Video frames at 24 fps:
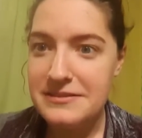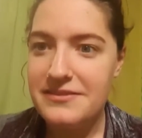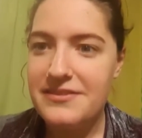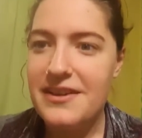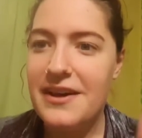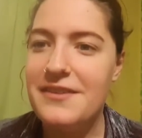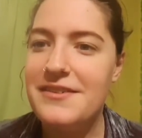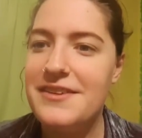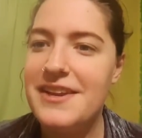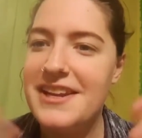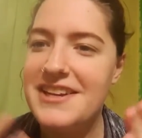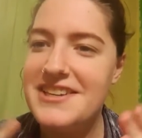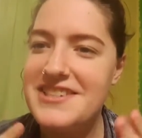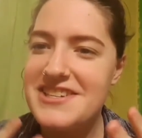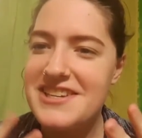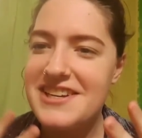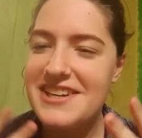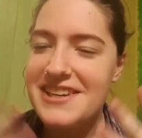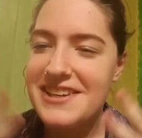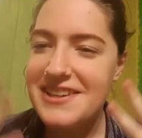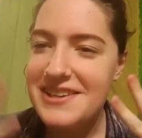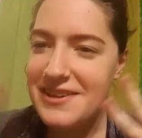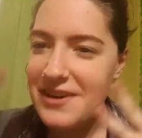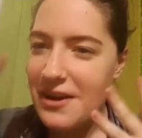
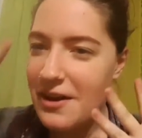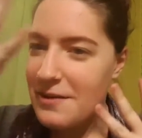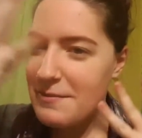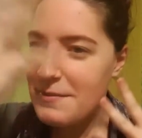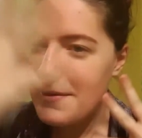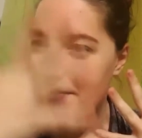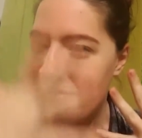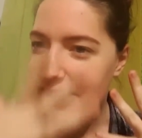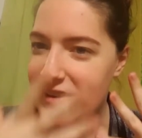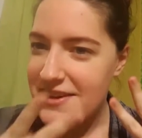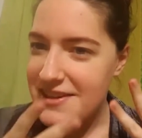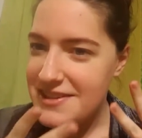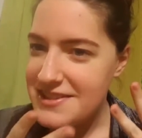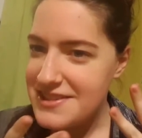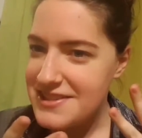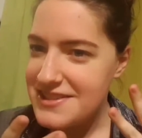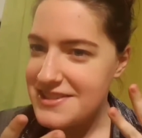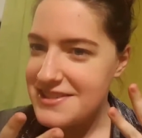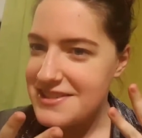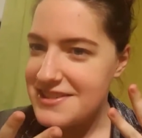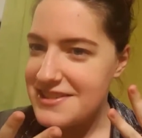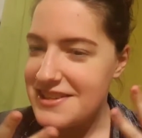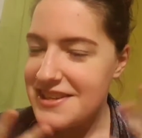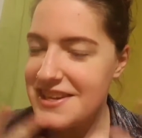foundation on my
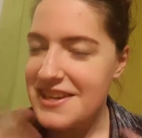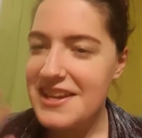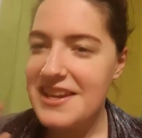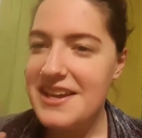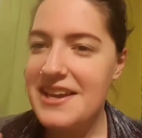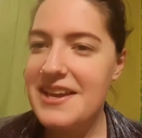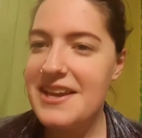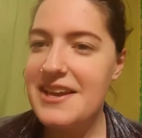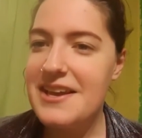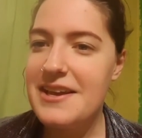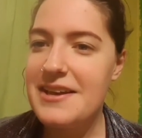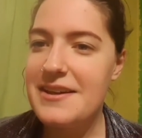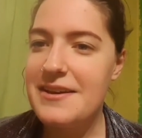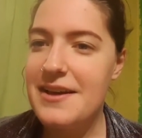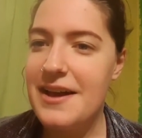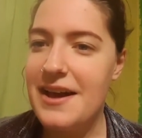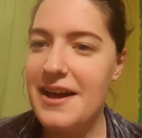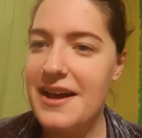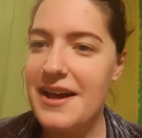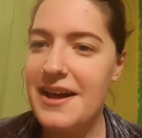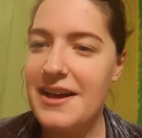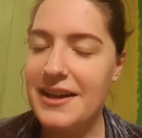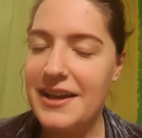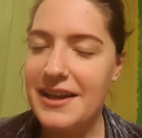face
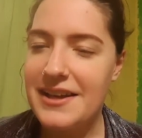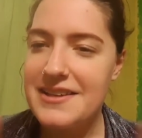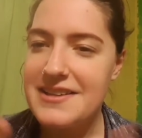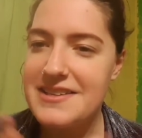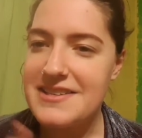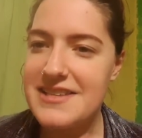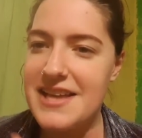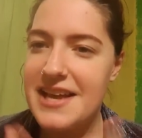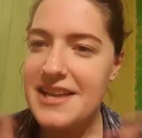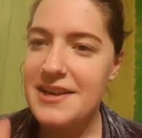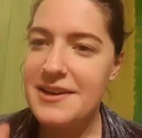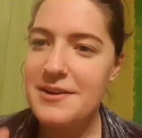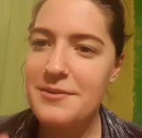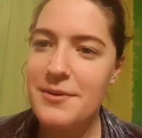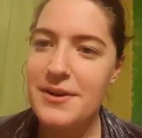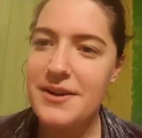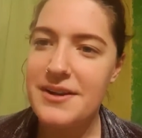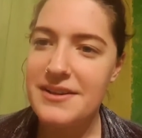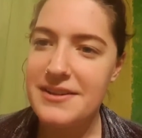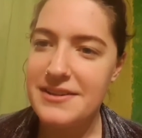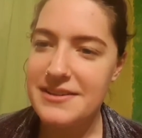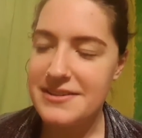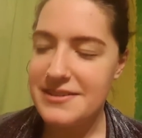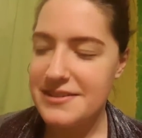because I didn't want
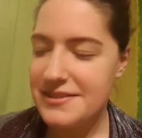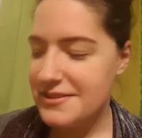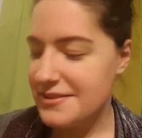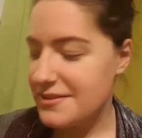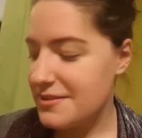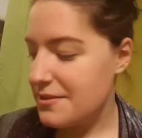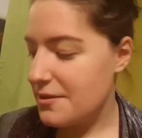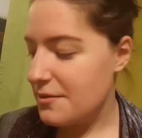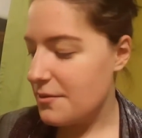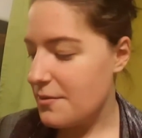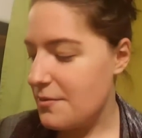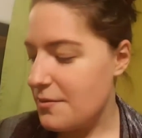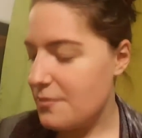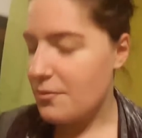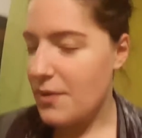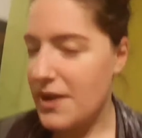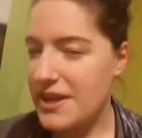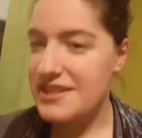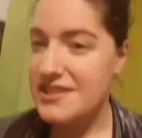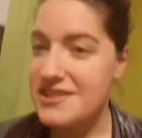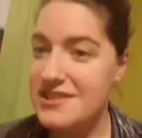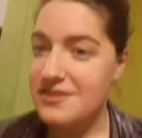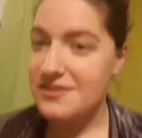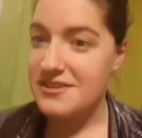to
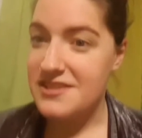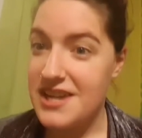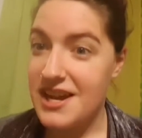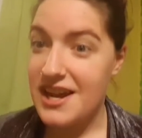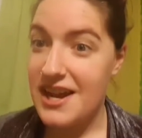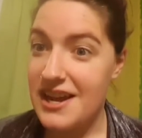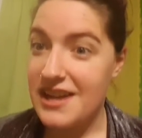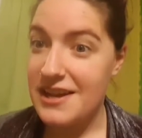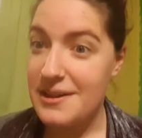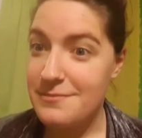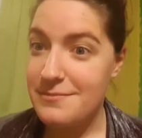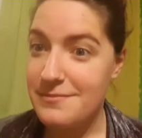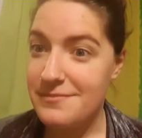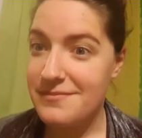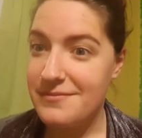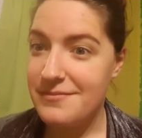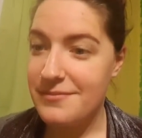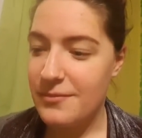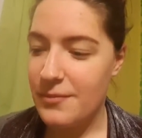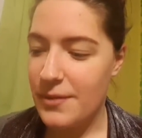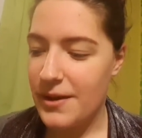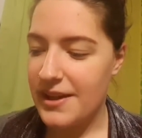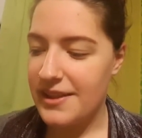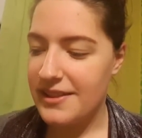waste your time
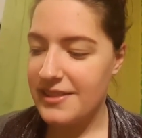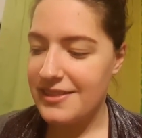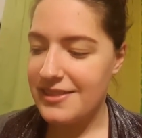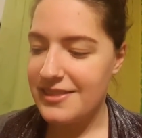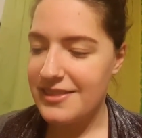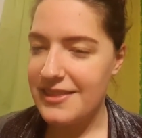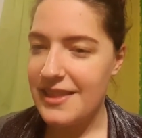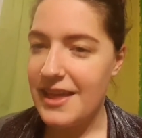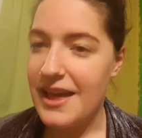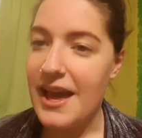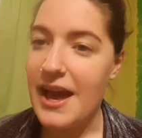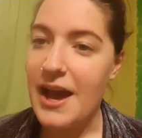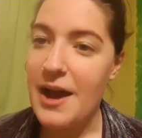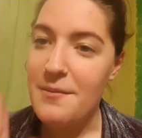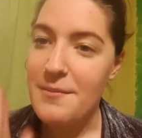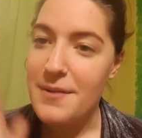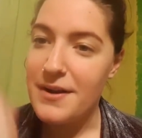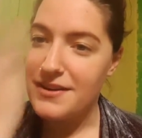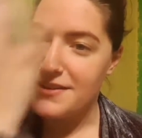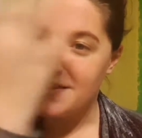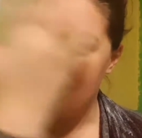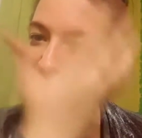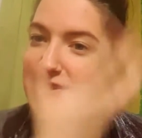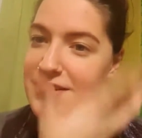with how
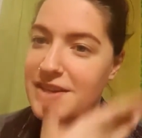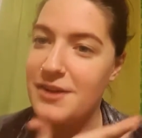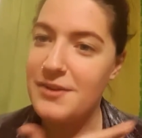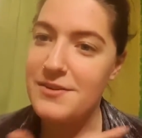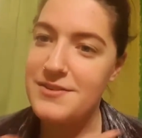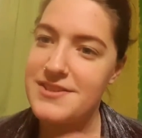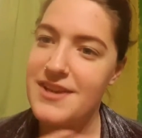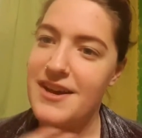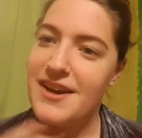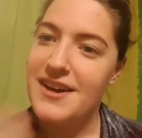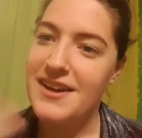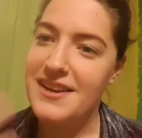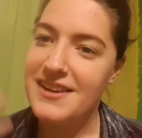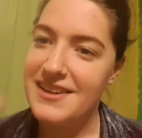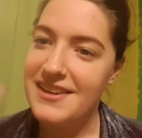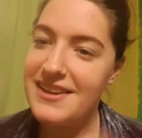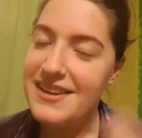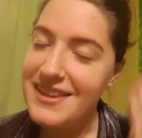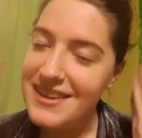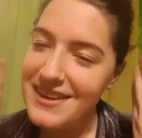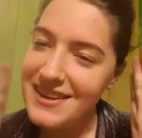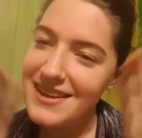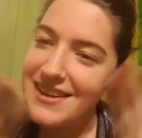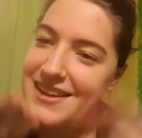much goes on
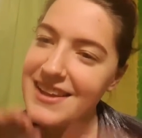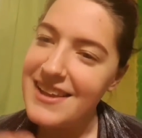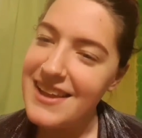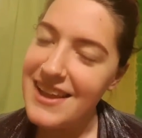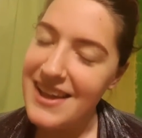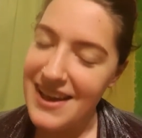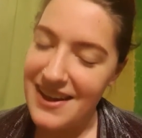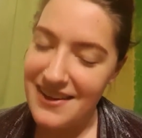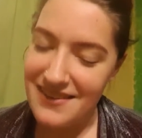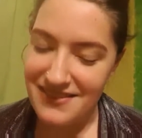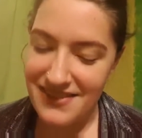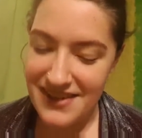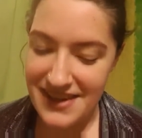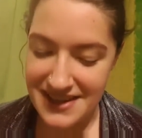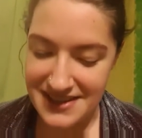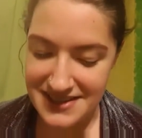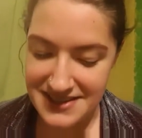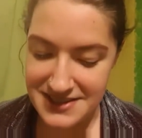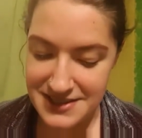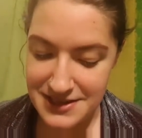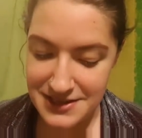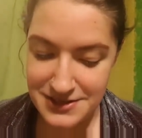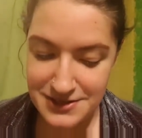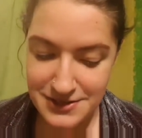a
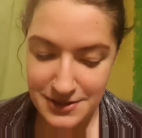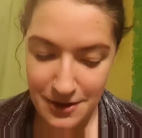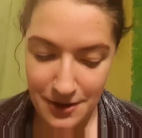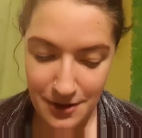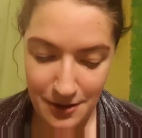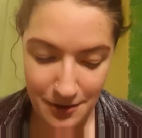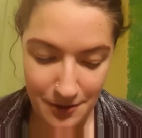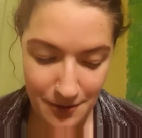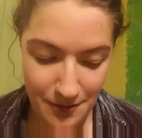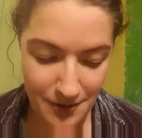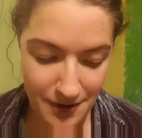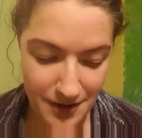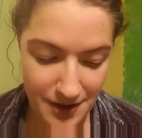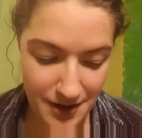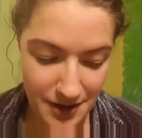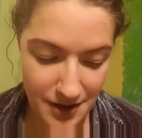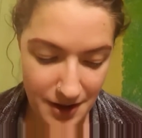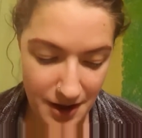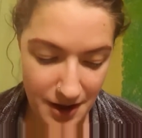face. So,